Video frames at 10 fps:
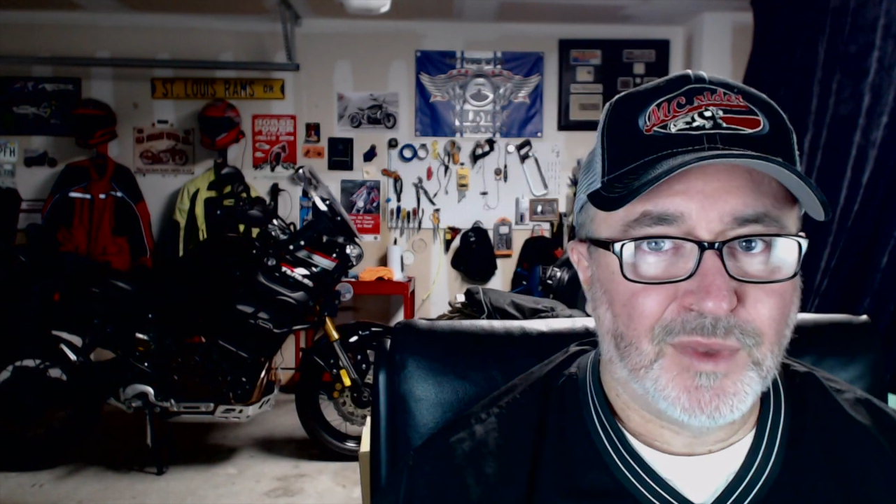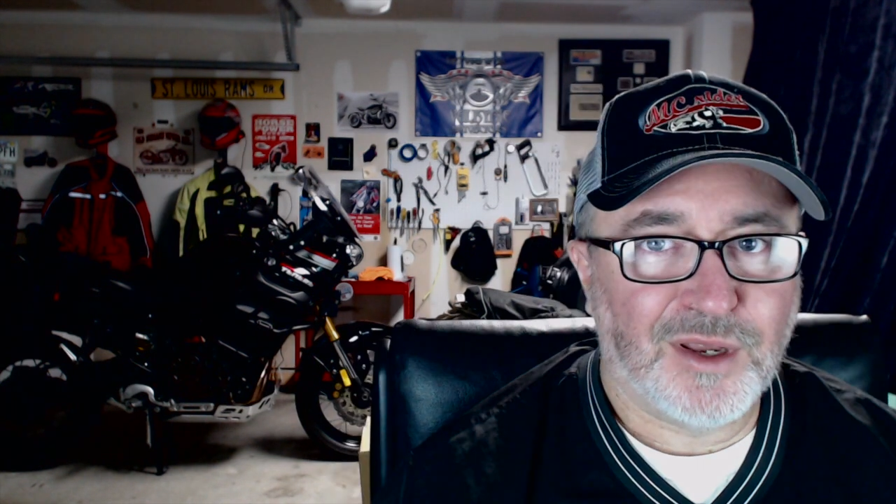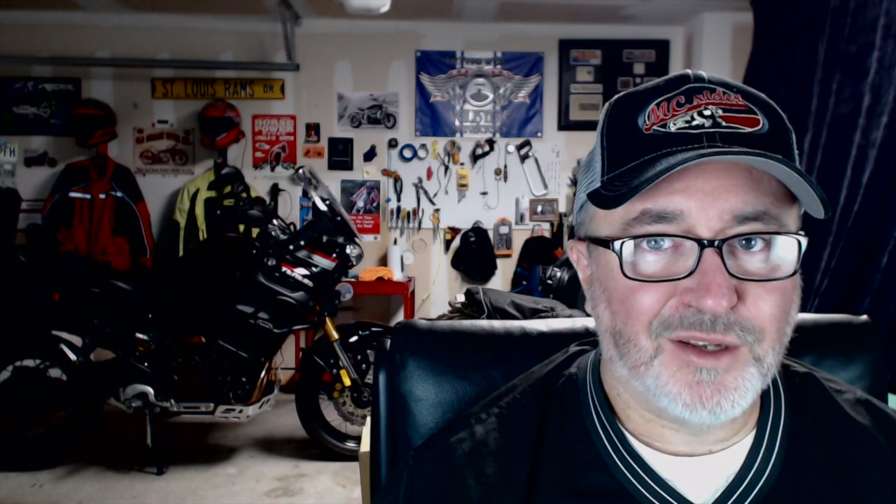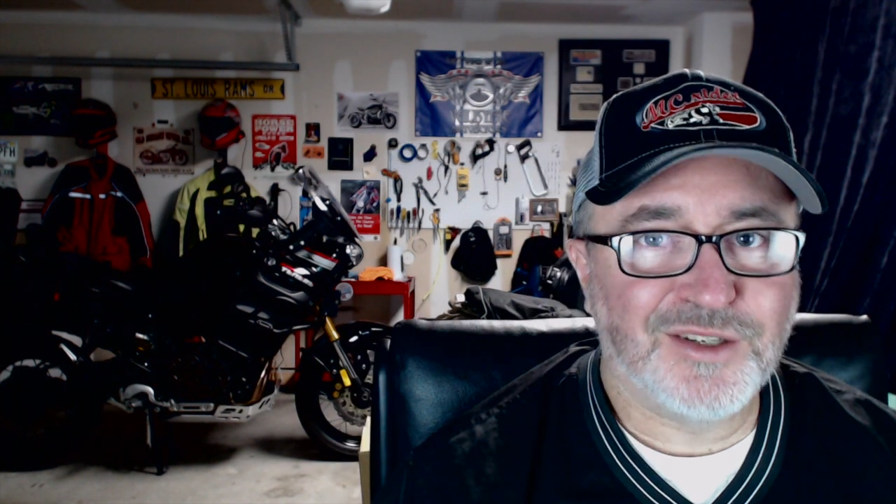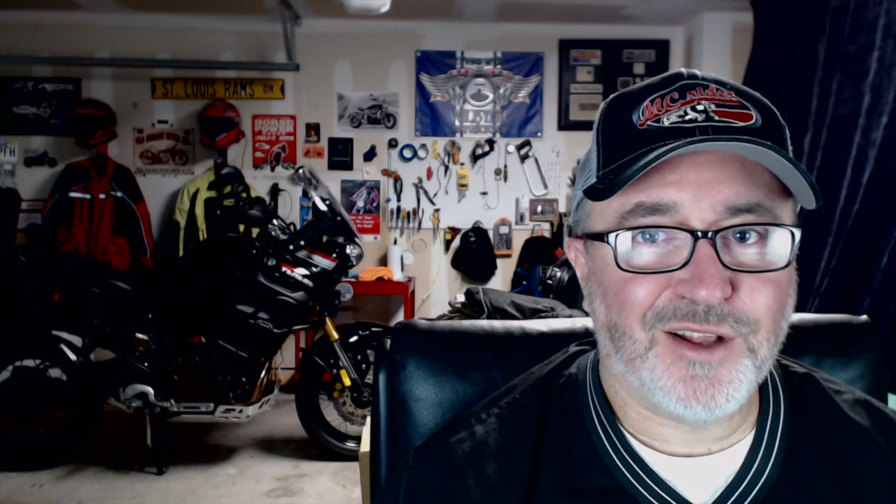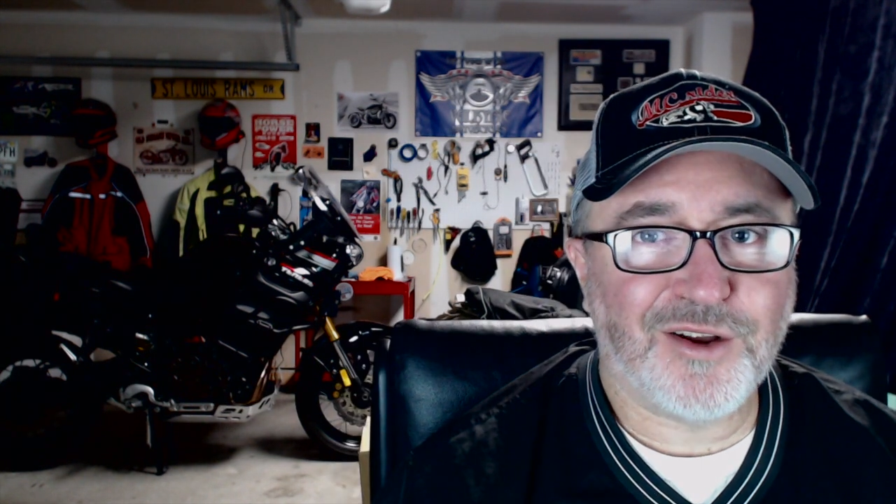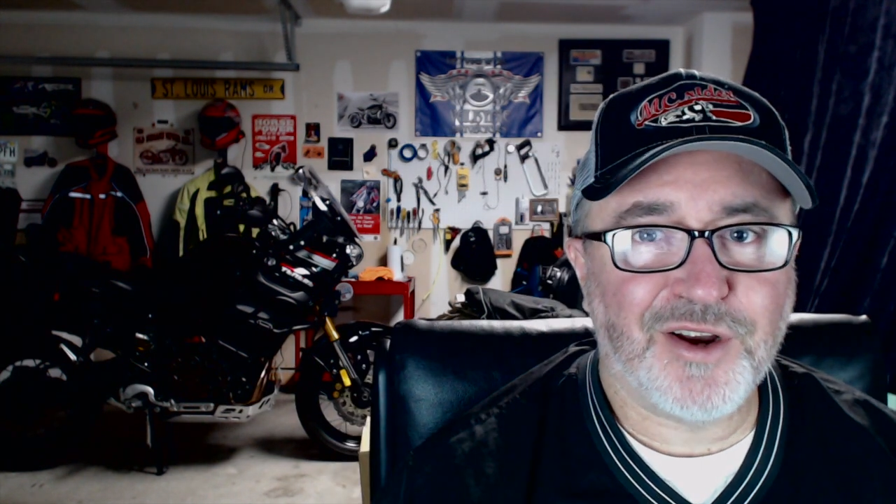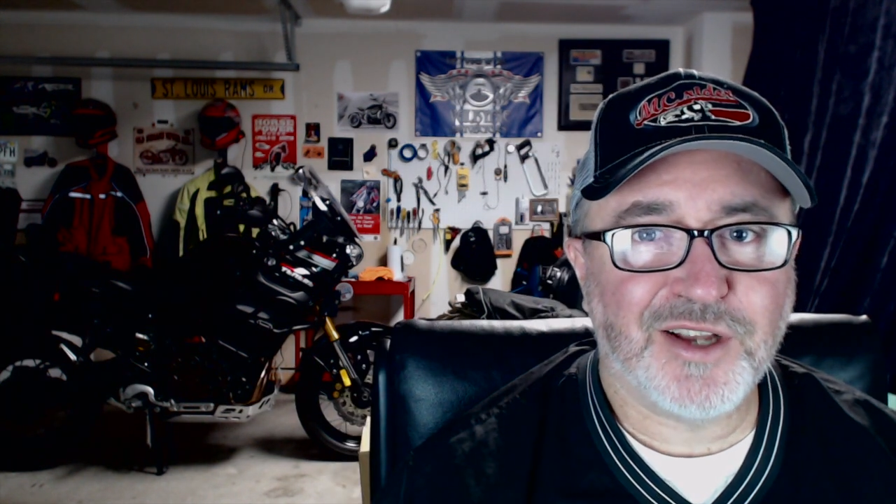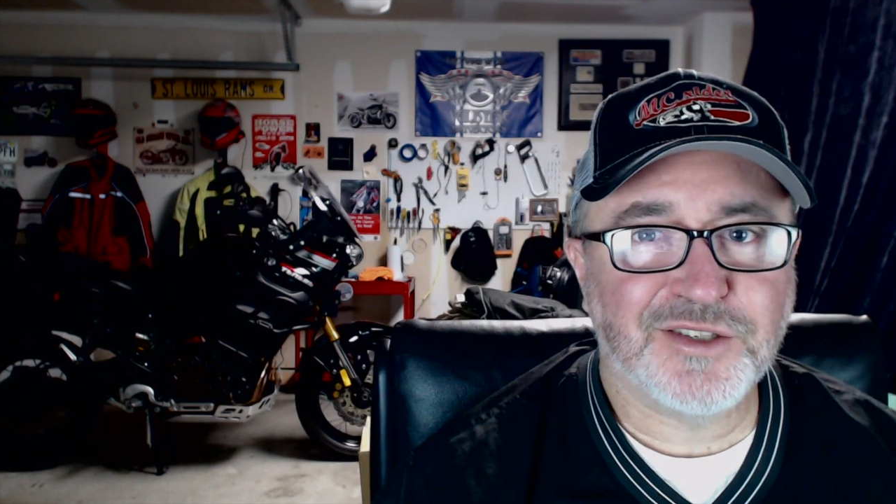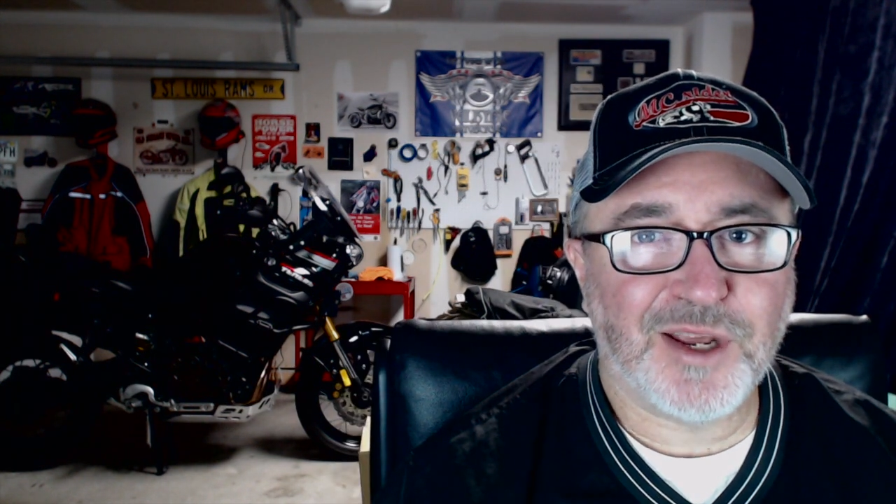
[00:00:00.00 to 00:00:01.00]
Until our
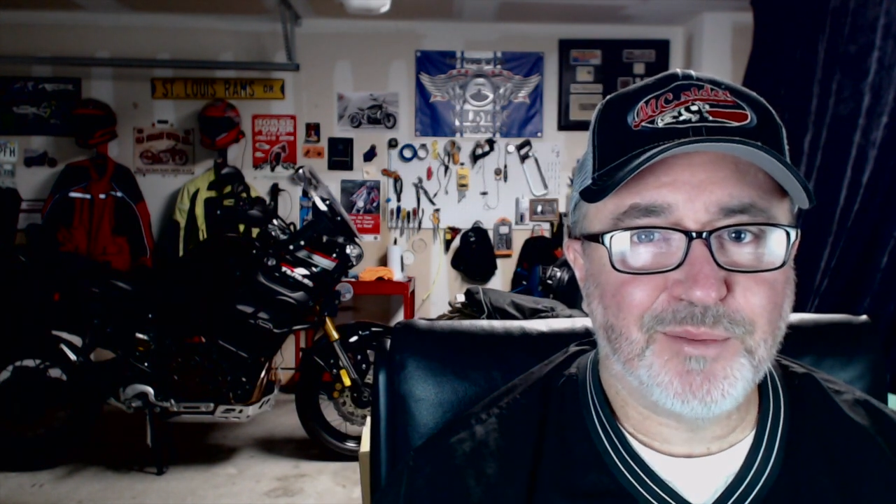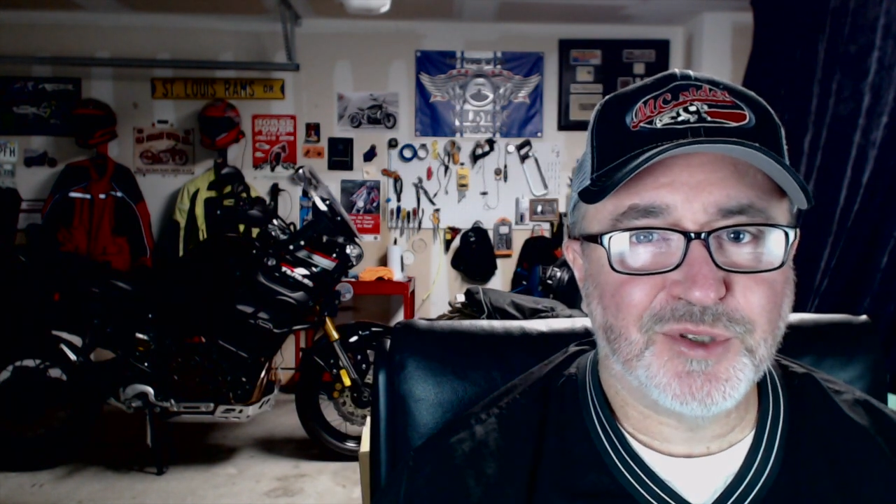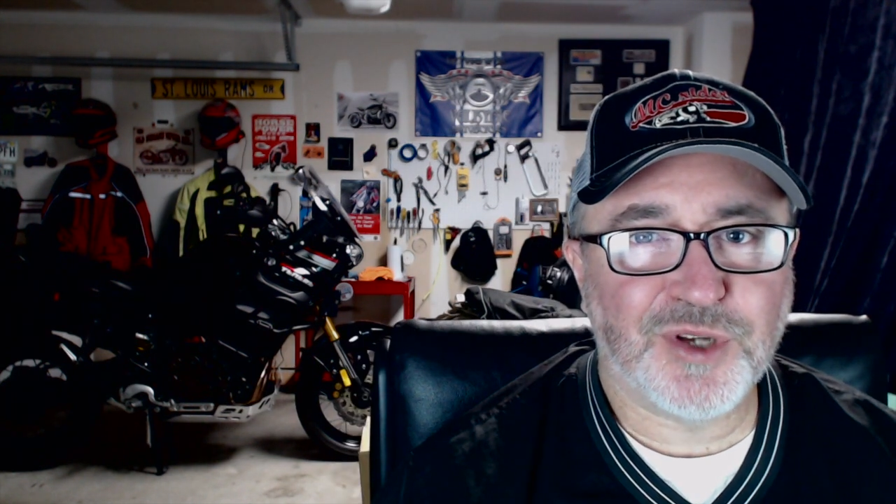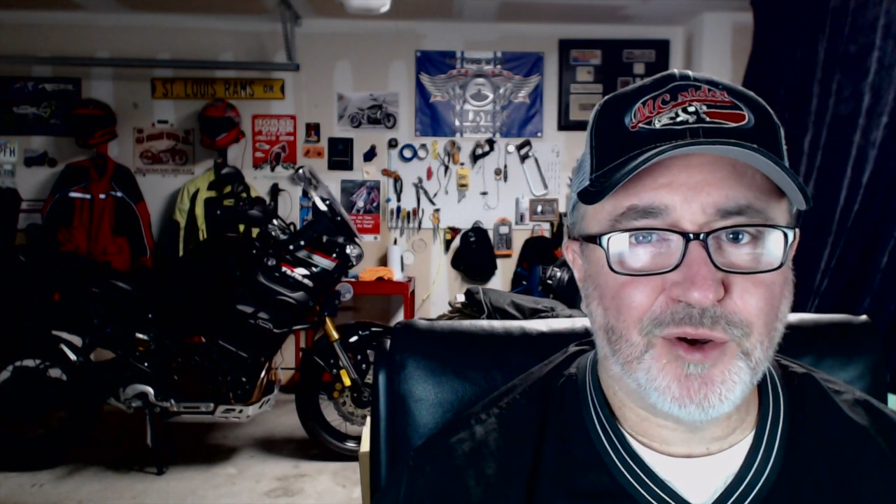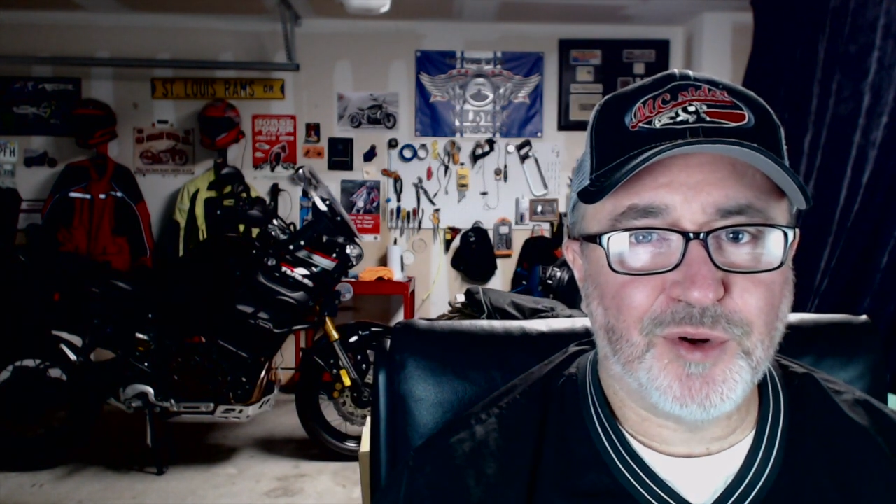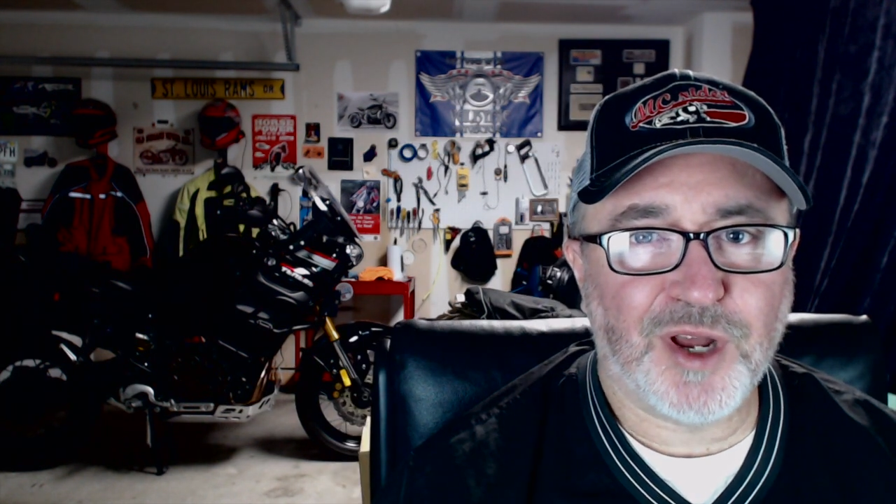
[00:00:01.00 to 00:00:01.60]
next episode,